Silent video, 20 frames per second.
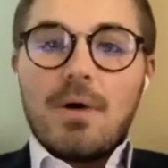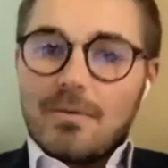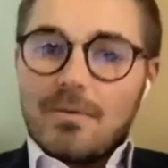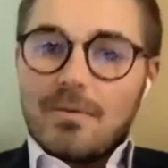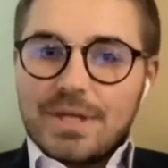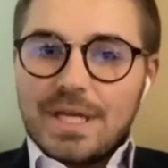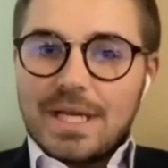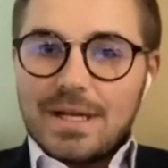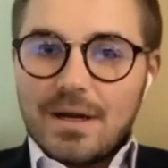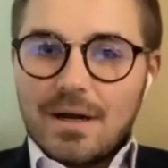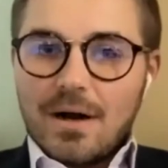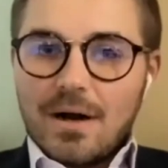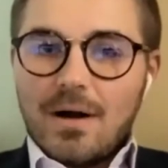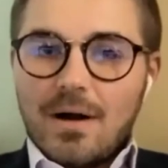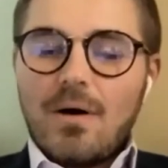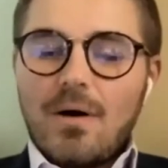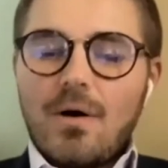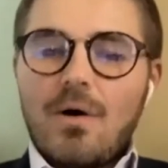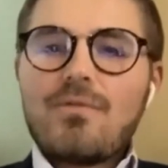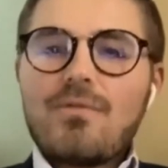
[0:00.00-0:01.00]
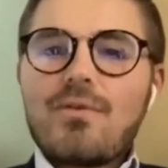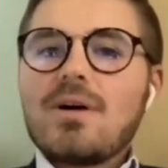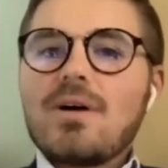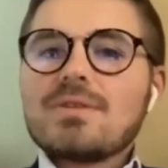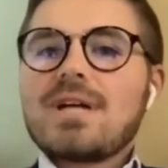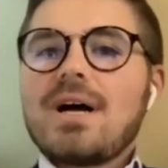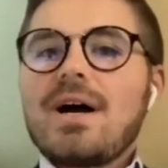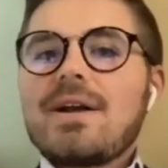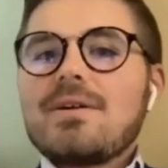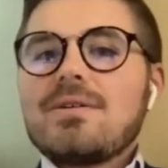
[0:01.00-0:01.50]
well the overall
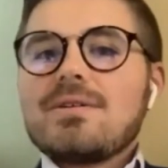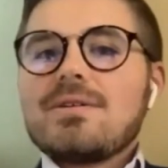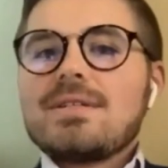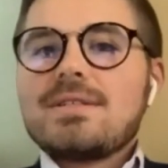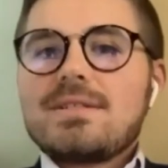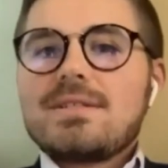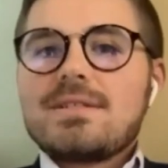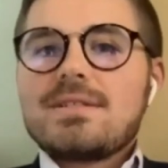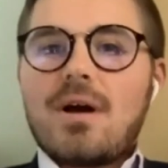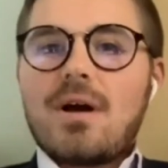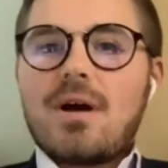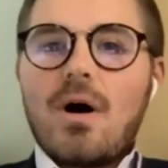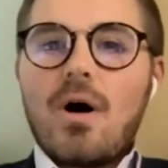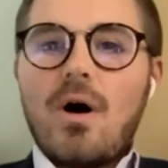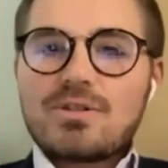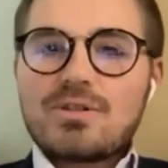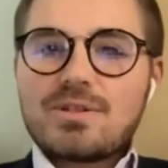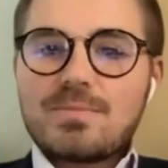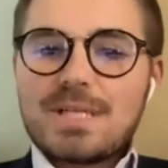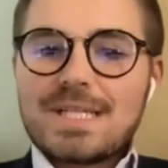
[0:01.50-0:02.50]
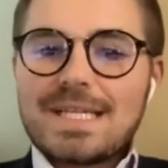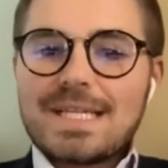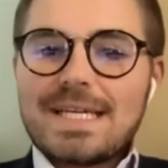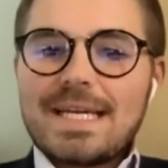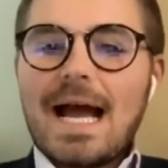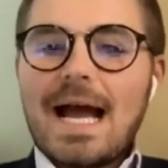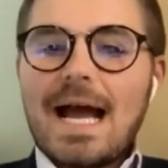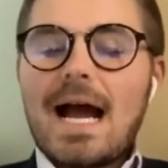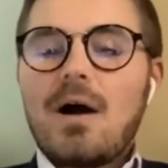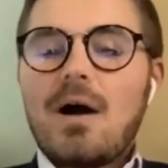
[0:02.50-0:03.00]
title is
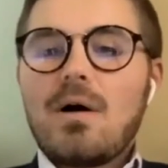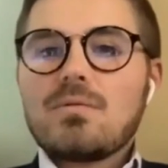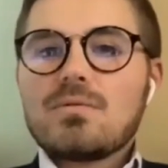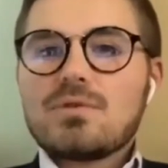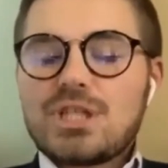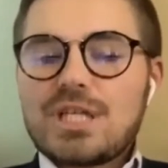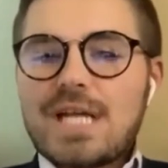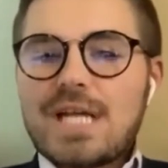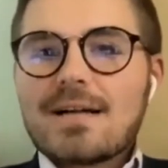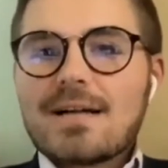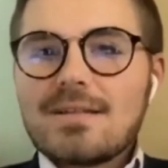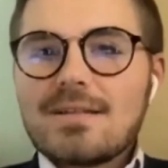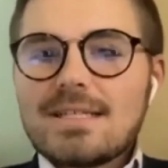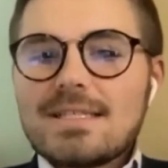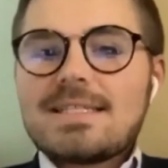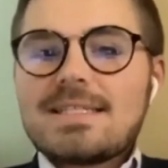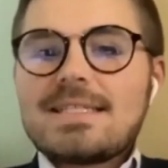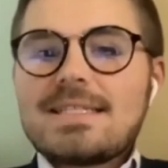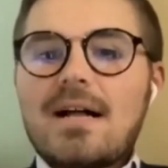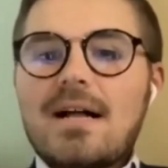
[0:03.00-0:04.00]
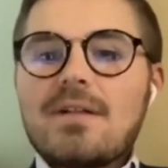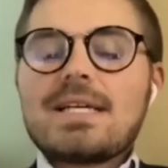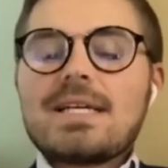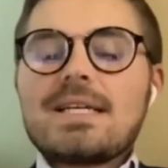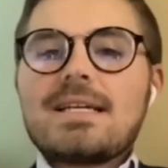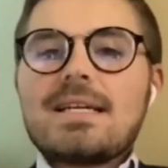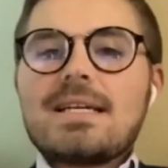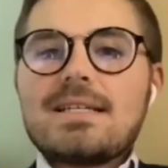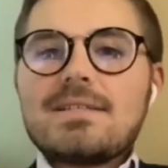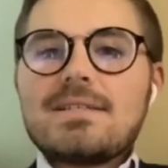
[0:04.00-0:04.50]
ultimately how checklist
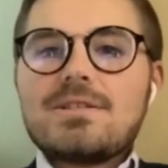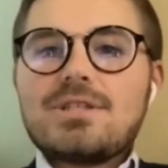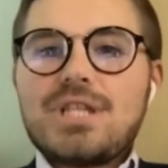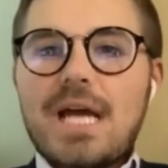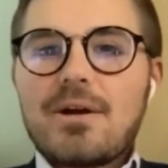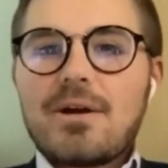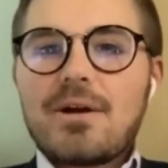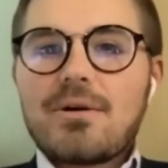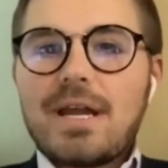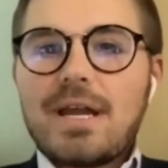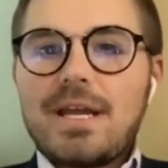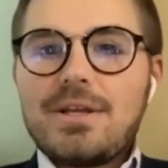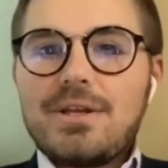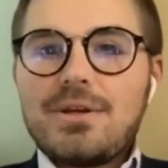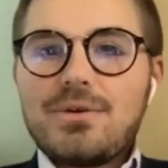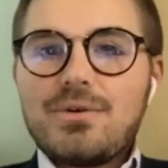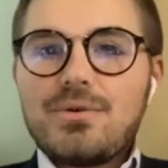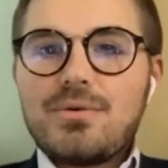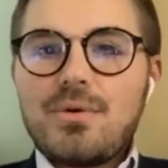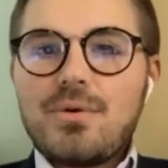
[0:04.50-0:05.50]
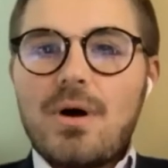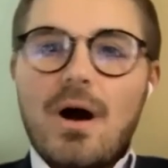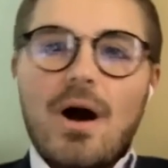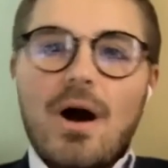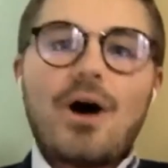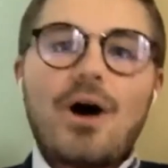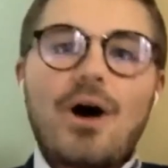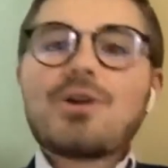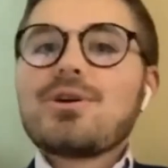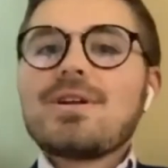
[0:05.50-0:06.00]
selling can generate you
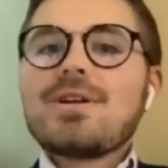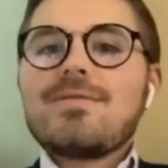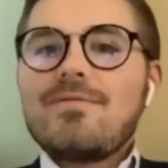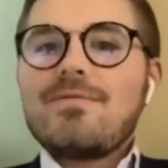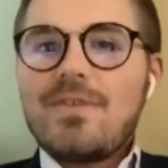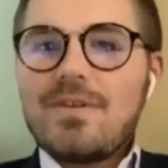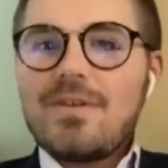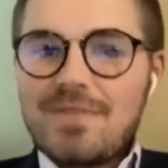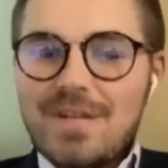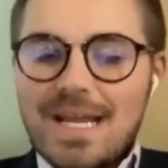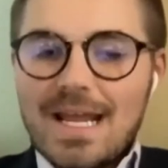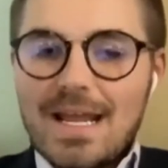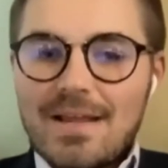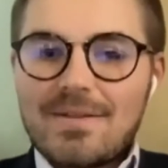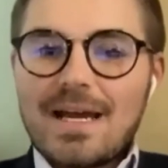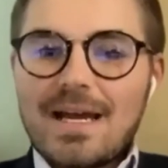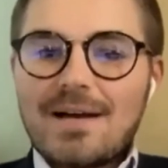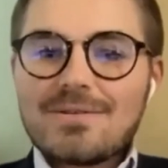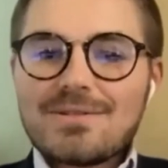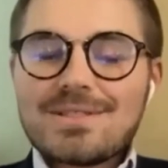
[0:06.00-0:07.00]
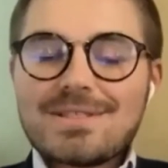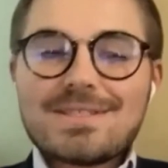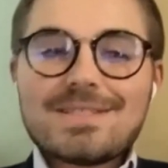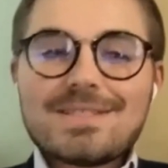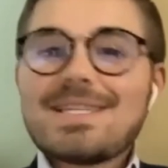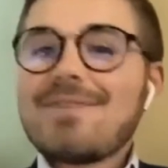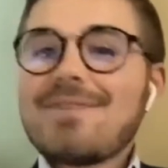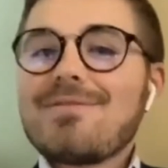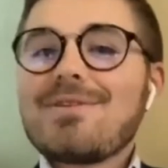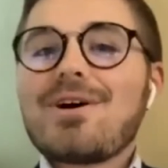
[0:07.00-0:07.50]

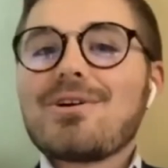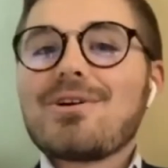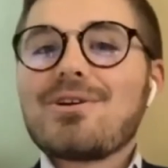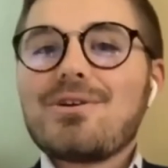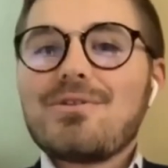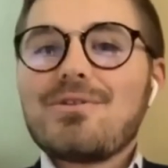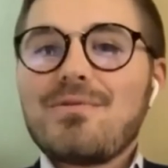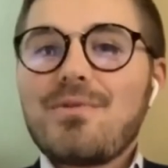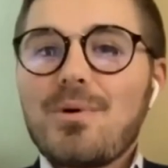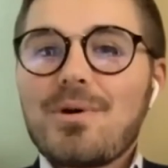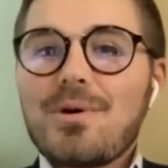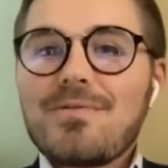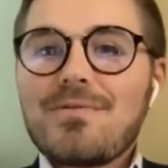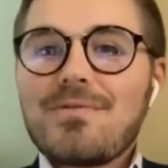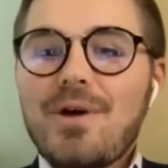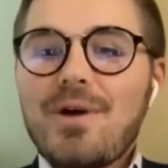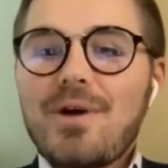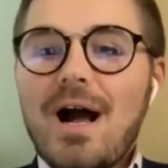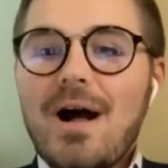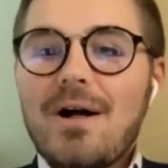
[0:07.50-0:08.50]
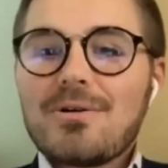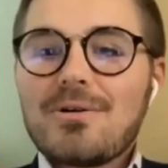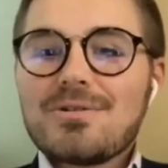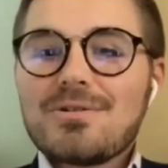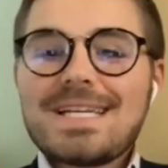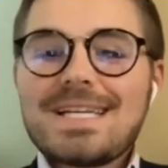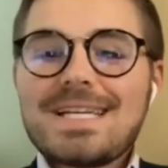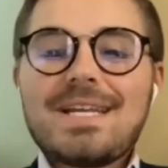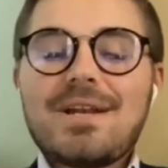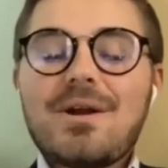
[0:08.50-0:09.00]

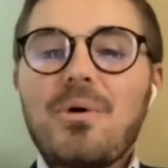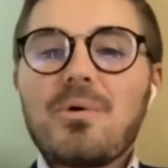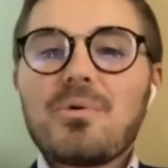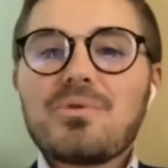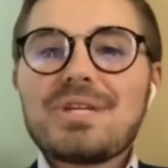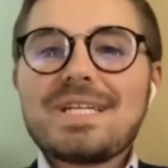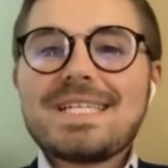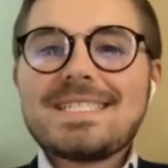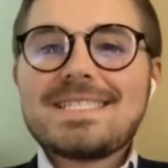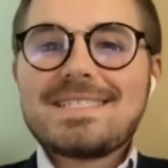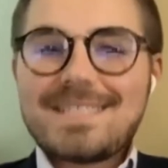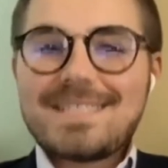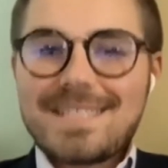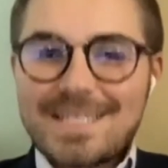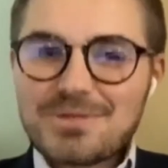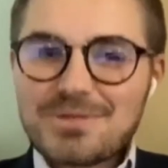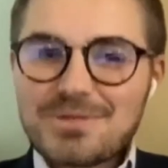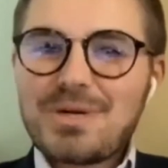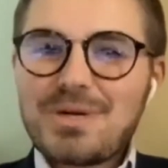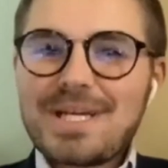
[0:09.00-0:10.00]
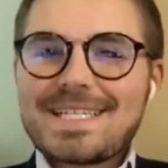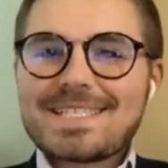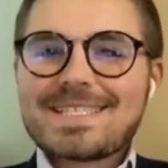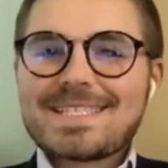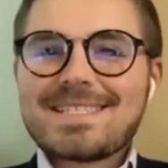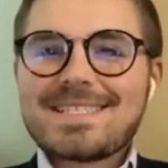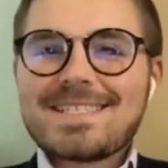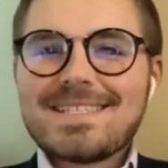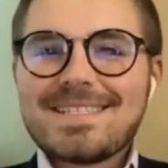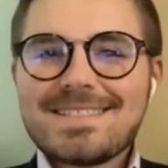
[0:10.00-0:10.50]
$158,744 in only six
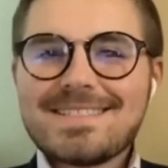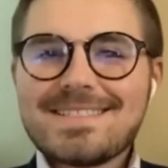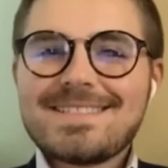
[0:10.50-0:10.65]
weeks.